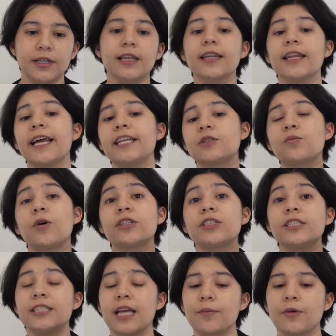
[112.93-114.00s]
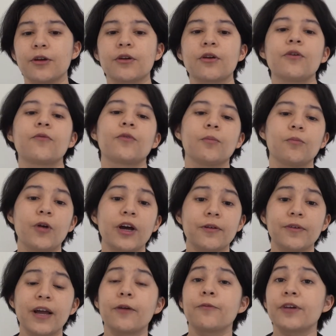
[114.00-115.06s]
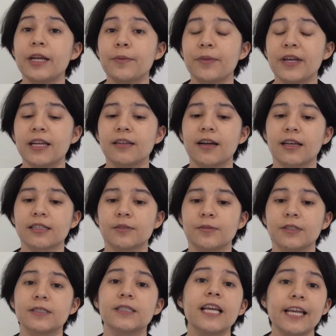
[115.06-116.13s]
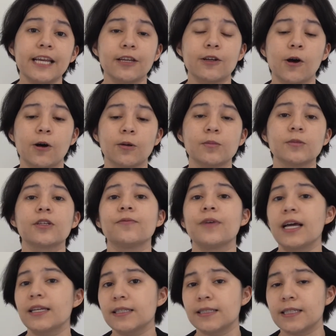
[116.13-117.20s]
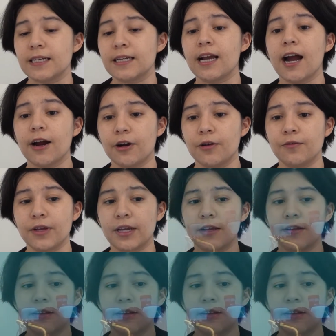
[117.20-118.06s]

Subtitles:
Let's watch a demo from one of our repeat customers, Ian Holmes of Undersea ROV.